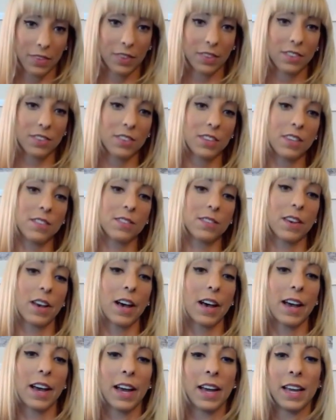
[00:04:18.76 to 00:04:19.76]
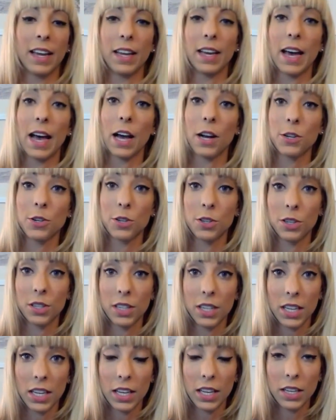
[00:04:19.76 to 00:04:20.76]
since I
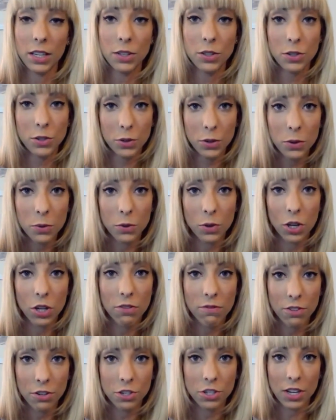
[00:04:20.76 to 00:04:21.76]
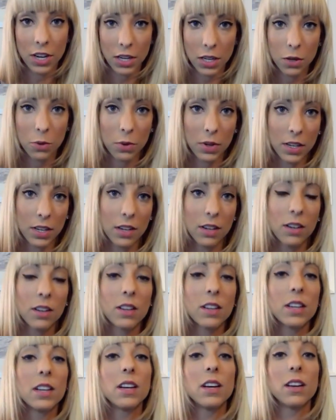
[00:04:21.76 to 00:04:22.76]
actually do look for genuine
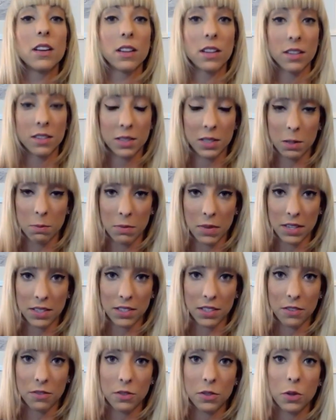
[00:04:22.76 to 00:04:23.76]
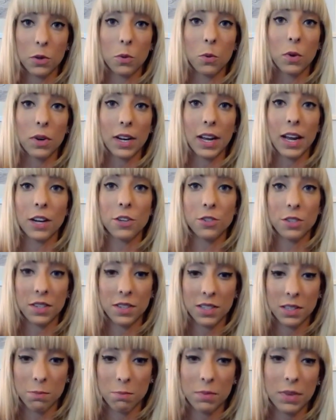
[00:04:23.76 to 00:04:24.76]
submissives who want to actually
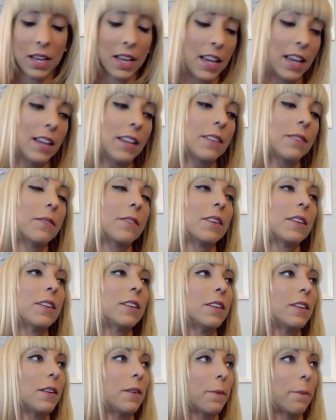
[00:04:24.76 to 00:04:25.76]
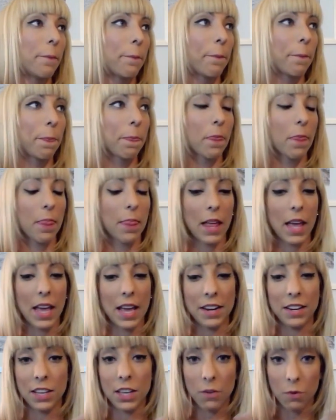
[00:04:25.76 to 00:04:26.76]
submit
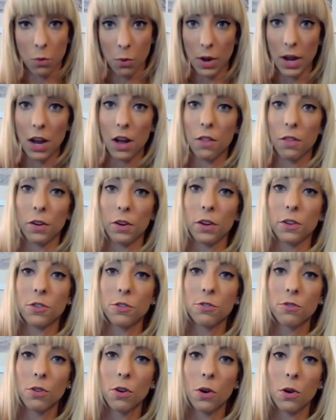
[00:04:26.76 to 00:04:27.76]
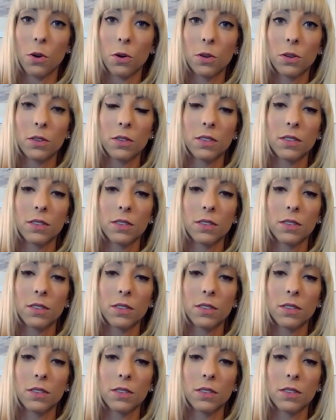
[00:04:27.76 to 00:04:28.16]
and give away all their control,